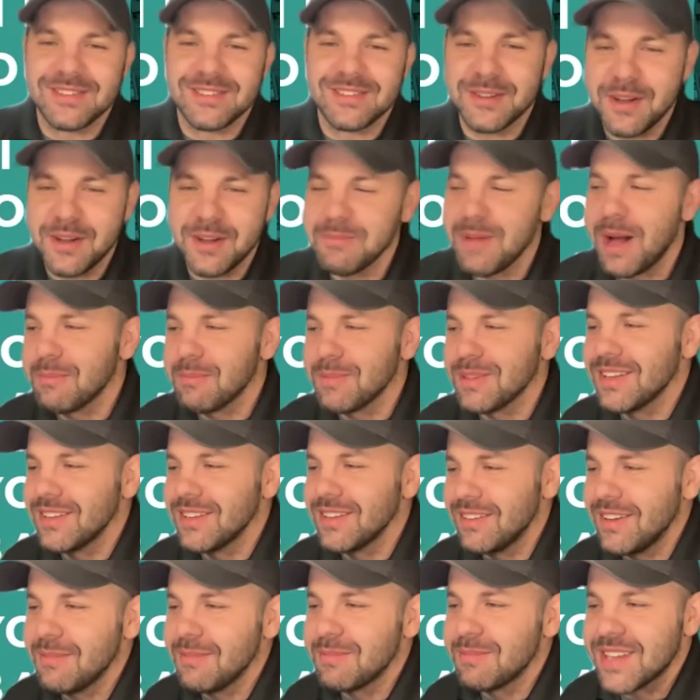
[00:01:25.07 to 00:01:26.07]
So I'm a
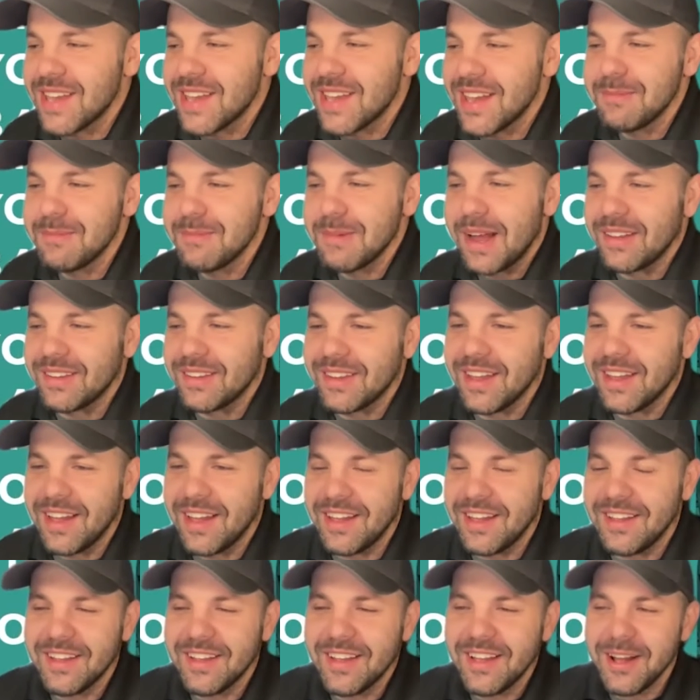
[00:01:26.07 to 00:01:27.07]
little upset about
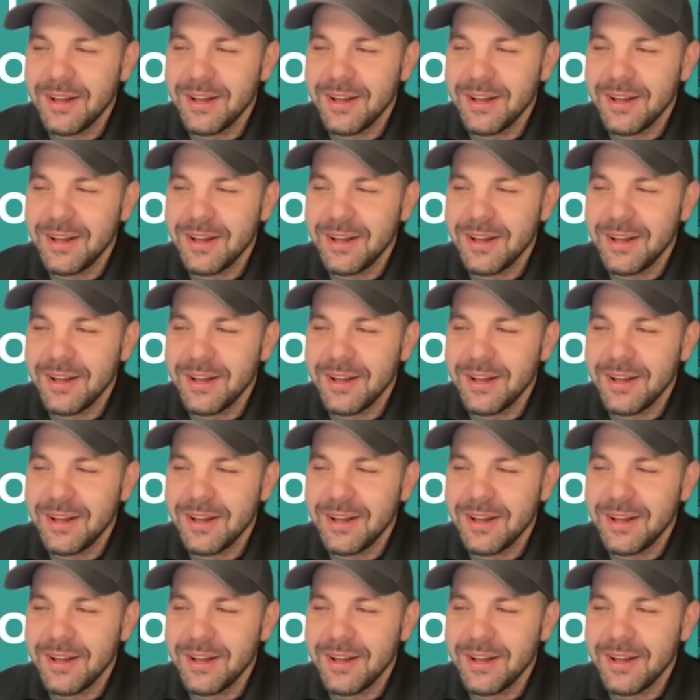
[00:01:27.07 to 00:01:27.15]
that.